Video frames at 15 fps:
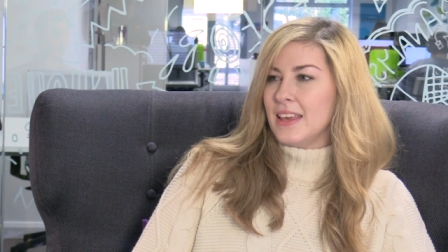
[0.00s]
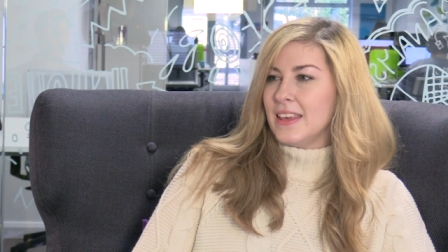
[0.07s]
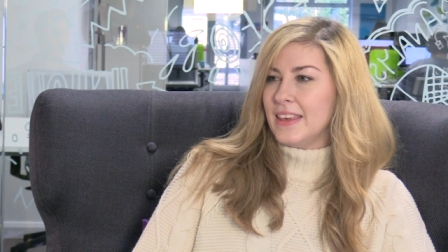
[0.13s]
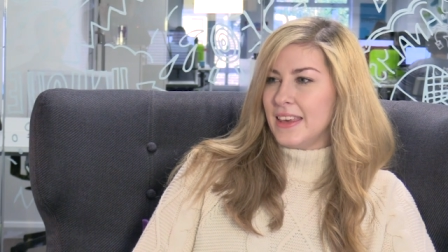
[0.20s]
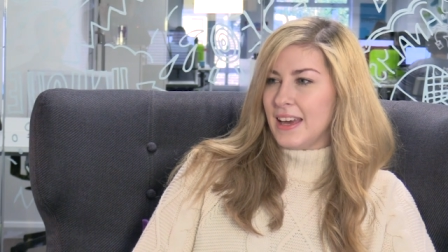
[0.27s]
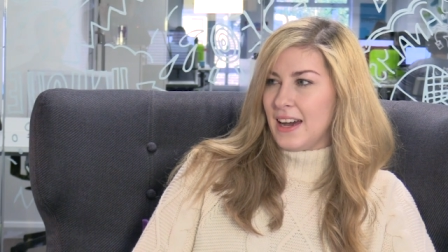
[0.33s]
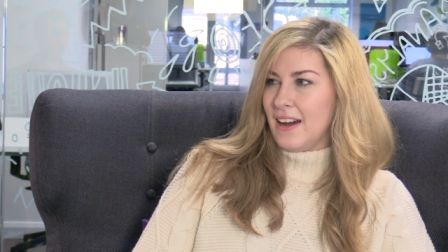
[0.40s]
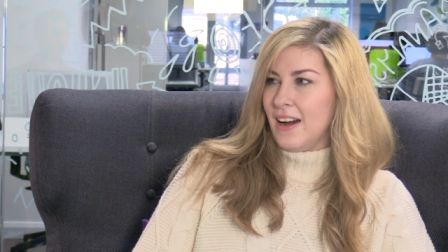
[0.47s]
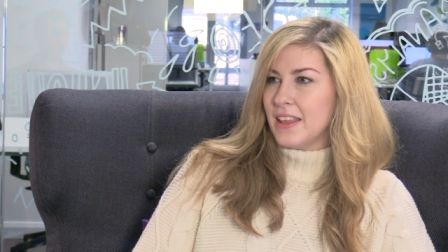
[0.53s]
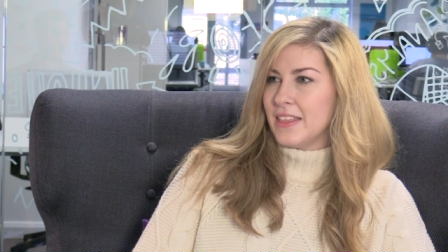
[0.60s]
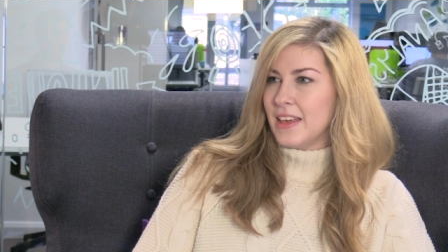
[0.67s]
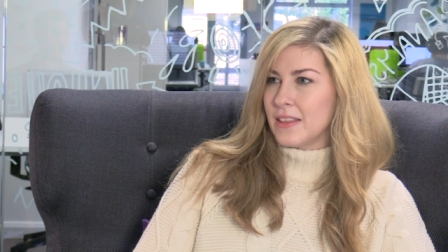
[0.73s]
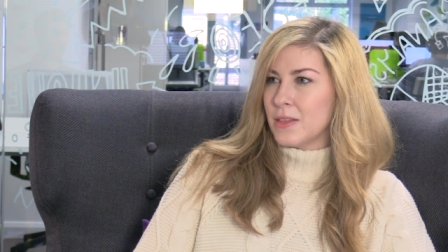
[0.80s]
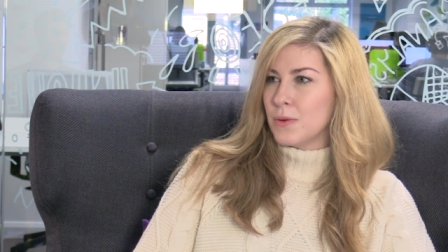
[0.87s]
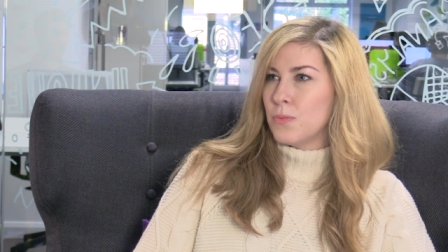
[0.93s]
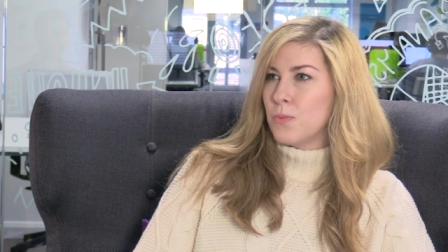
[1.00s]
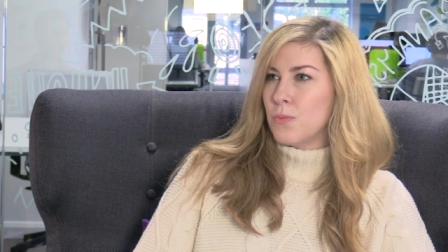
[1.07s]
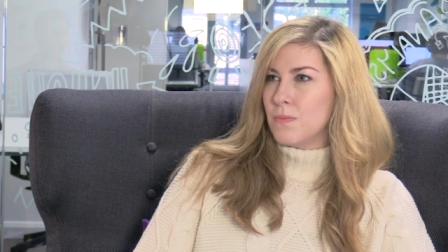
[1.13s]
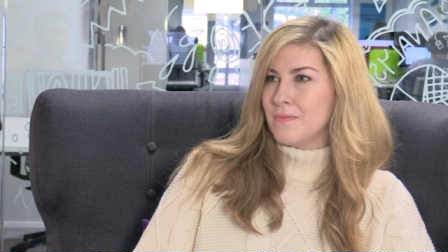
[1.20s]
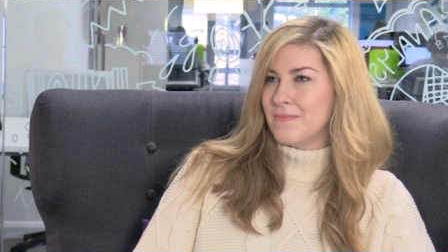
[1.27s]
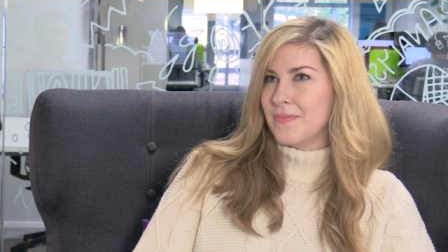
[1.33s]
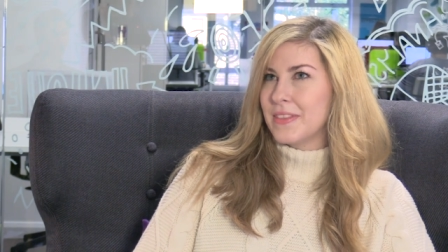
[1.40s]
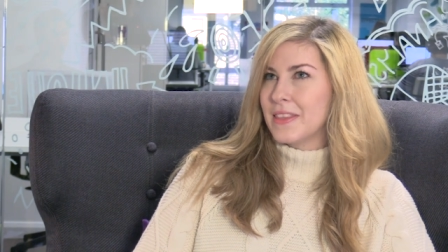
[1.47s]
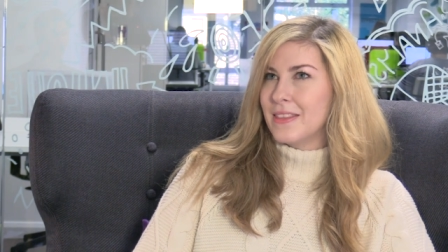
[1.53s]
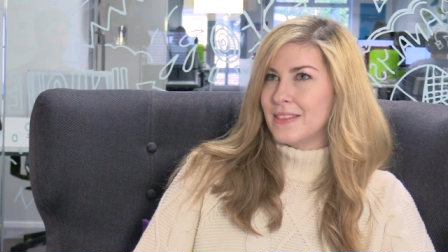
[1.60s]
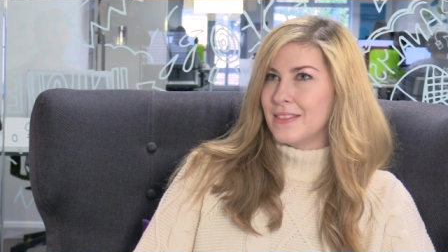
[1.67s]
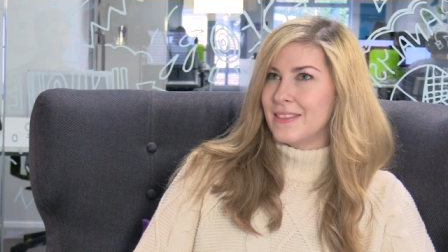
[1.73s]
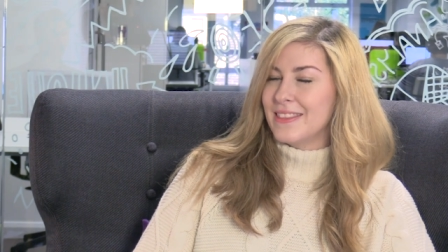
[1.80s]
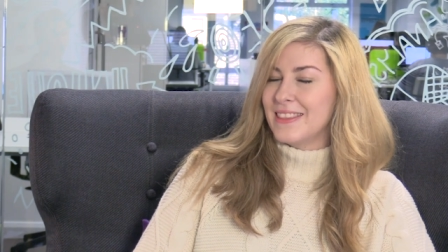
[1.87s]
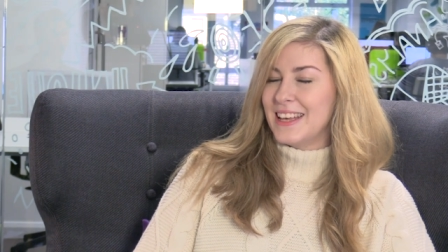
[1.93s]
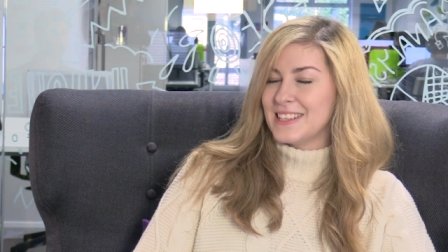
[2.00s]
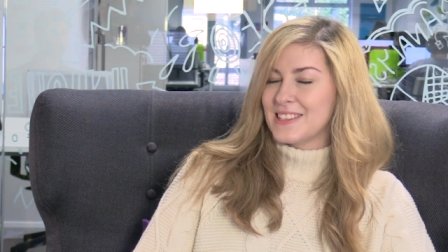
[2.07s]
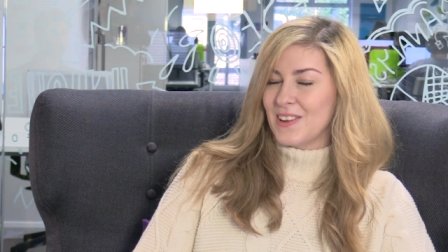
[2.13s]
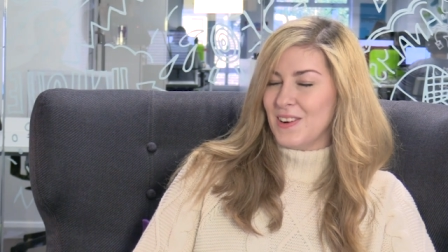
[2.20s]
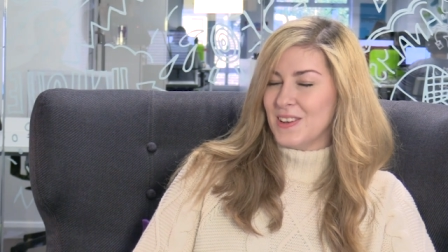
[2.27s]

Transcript: Yeah, I think there's